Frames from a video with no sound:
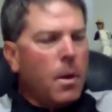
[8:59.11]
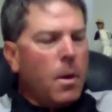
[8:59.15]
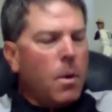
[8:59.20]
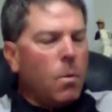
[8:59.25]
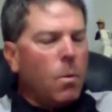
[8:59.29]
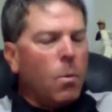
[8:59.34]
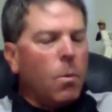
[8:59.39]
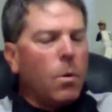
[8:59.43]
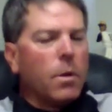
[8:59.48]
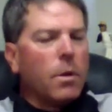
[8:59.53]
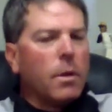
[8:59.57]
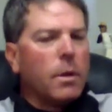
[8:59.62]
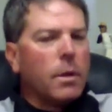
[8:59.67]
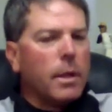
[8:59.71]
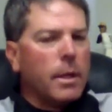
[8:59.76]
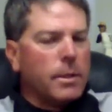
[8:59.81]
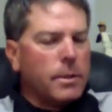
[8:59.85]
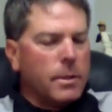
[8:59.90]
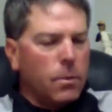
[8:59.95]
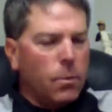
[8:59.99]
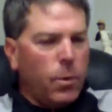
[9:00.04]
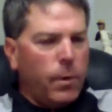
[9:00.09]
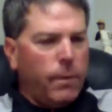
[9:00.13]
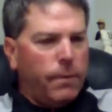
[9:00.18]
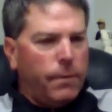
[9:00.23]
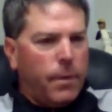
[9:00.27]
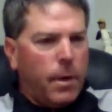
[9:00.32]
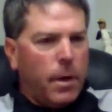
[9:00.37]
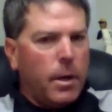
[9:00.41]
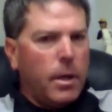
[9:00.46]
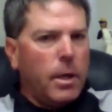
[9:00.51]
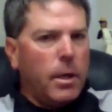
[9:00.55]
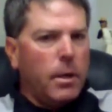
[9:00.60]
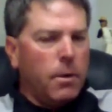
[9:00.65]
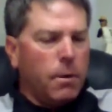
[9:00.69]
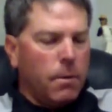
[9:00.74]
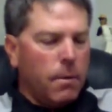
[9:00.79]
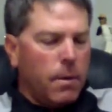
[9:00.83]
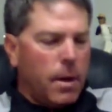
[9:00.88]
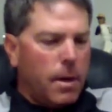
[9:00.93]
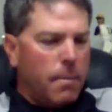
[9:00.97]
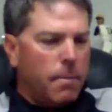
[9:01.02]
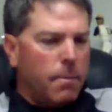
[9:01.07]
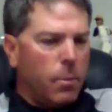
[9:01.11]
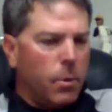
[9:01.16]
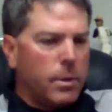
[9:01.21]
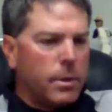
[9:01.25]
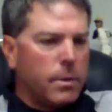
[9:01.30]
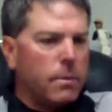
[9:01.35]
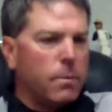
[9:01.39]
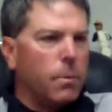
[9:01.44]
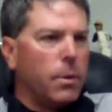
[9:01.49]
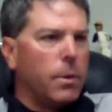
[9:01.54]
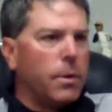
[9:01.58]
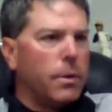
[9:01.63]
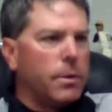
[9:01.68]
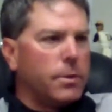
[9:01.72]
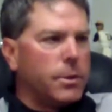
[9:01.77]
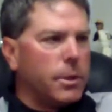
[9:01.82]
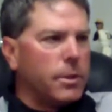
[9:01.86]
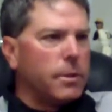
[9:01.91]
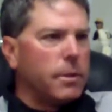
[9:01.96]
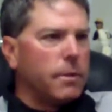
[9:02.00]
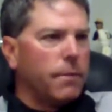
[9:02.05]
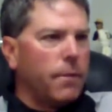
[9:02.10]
Well, one of the things that we've done here with cystic